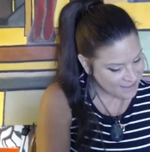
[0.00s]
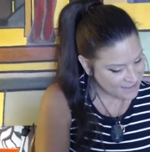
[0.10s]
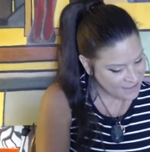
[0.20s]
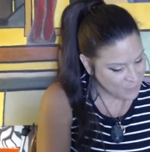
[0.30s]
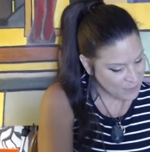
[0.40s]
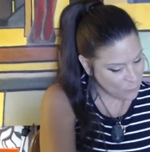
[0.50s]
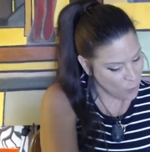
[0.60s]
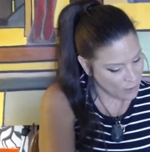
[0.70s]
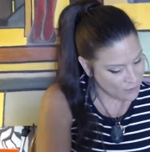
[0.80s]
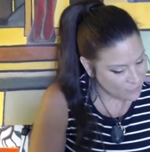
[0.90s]
something
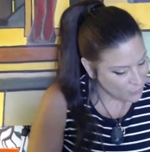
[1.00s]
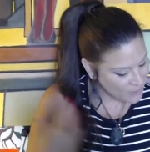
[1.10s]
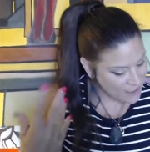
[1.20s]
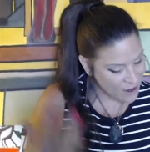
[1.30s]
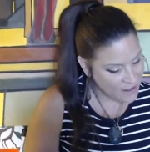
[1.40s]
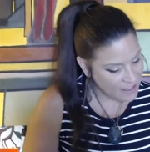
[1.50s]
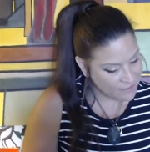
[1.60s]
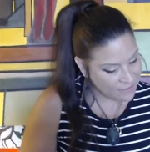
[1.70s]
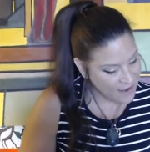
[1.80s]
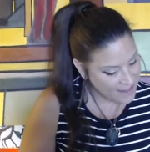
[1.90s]
wonderful
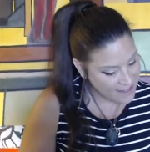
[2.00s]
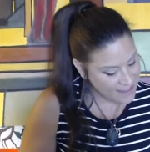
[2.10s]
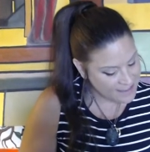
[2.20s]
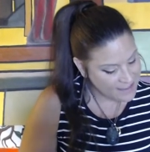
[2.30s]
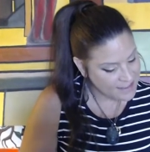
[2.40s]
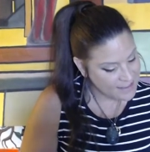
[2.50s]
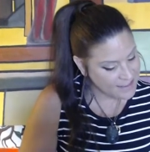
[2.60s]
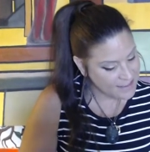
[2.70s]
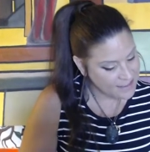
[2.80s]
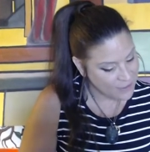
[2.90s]
regarding
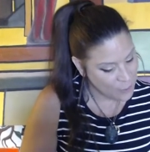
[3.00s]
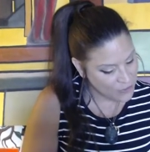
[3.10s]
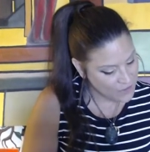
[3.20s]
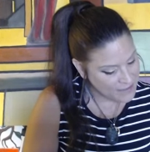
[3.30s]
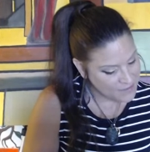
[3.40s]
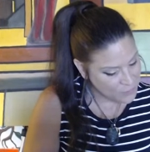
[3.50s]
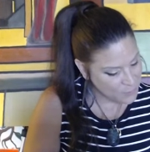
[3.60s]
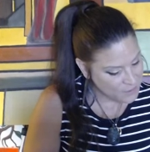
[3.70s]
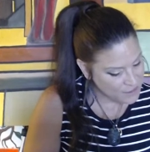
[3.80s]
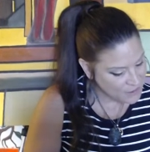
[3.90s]
finances or things of the
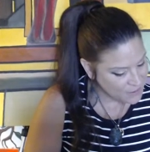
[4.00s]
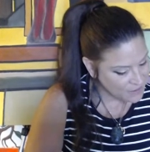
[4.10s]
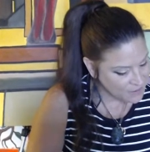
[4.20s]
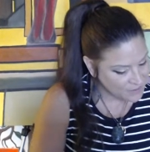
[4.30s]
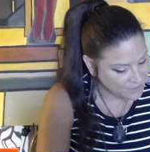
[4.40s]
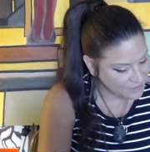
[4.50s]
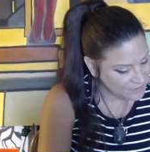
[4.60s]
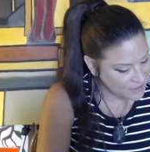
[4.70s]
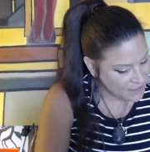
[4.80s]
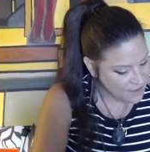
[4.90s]
material.
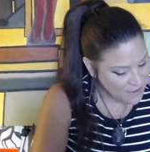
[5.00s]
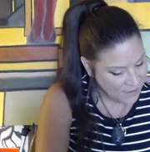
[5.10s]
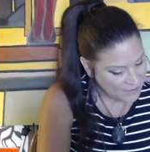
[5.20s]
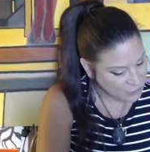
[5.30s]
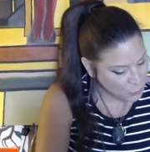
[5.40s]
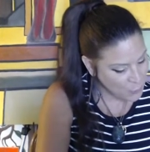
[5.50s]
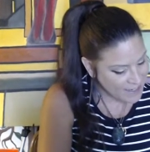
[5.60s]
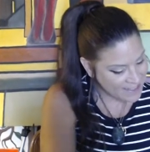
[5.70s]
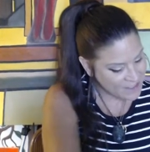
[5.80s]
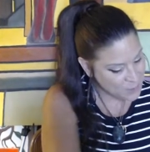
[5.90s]
You're
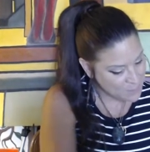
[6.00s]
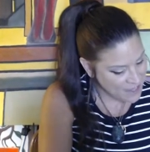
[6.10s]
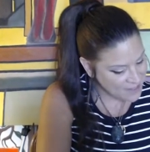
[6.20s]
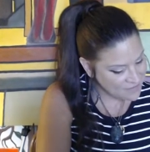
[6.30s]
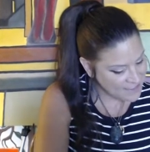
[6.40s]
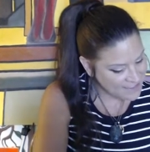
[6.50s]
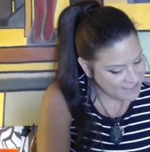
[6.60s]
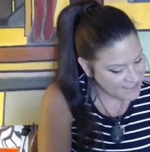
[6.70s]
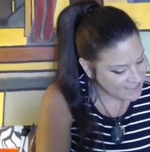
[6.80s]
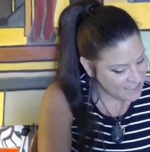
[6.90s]
waiting to manifest
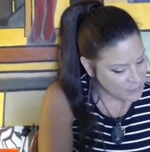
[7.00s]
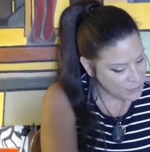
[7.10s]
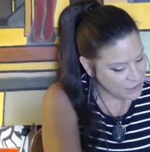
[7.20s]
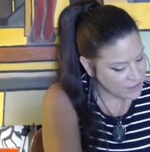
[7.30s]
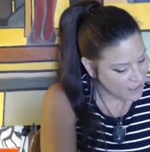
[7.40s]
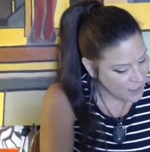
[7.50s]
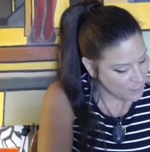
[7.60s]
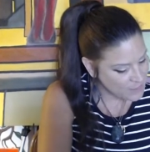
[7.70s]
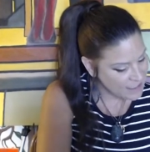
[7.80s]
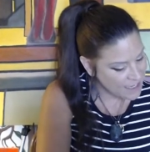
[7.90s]
success where you can
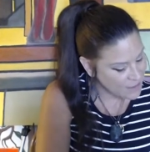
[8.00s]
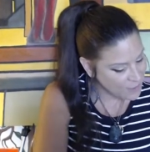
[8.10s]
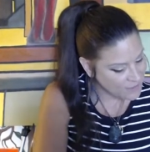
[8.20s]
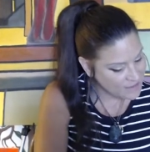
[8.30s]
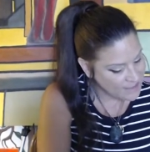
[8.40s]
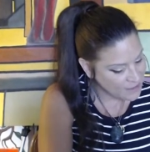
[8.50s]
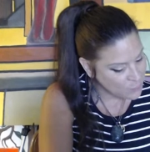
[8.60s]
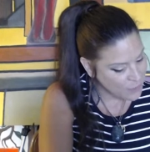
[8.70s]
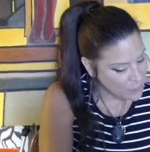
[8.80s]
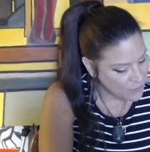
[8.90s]
come together and
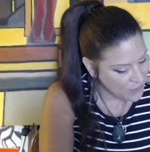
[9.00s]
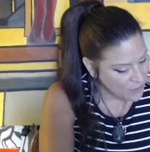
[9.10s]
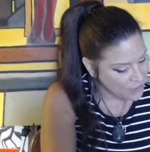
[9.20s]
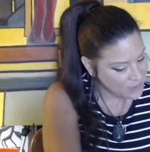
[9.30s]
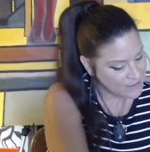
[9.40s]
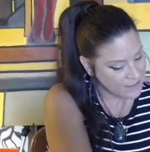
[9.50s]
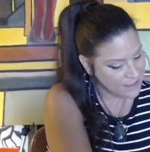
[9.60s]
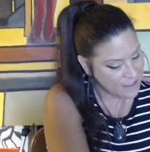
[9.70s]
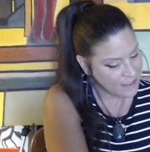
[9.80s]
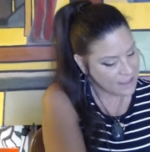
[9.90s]
celebrate with others,
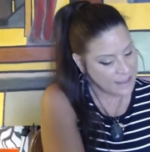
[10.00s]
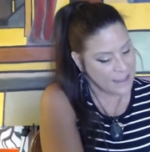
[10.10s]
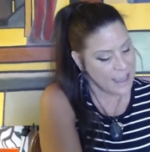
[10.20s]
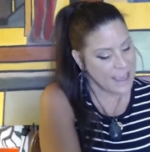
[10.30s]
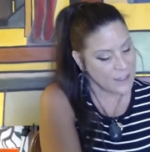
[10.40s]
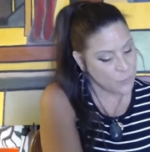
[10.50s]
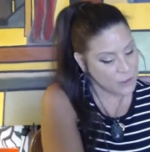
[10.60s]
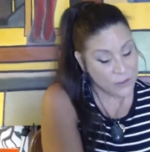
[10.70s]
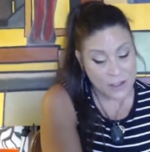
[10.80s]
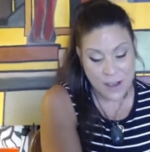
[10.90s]
and it
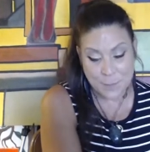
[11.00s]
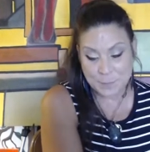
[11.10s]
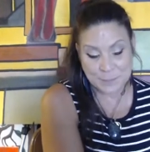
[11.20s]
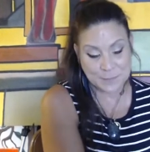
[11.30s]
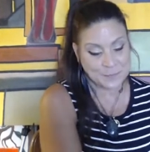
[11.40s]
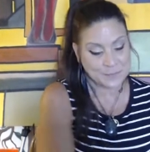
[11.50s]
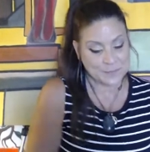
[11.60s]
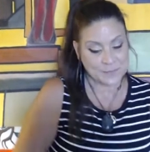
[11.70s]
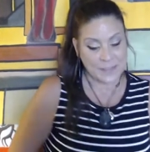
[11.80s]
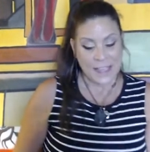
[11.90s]
will come.
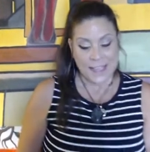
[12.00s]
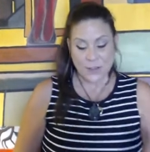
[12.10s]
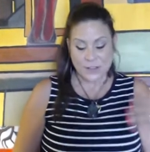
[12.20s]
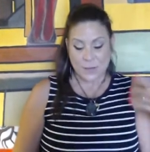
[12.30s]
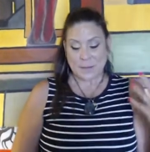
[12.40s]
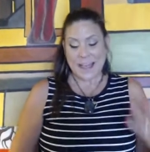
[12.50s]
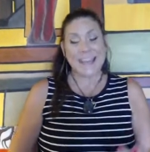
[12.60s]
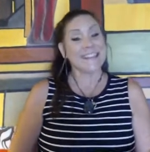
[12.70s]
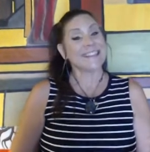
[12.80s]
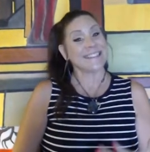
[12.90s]
There's a
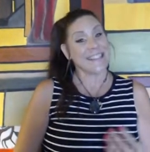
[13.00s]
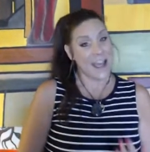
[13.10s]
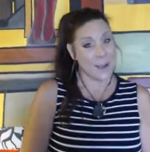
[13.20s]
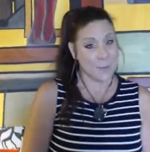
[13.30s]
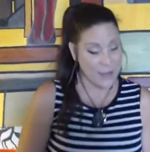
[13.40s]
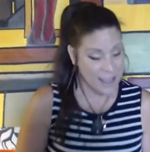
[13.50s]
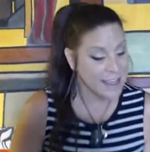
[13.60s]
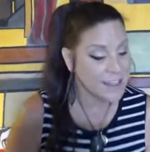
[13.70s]
planning time, okay?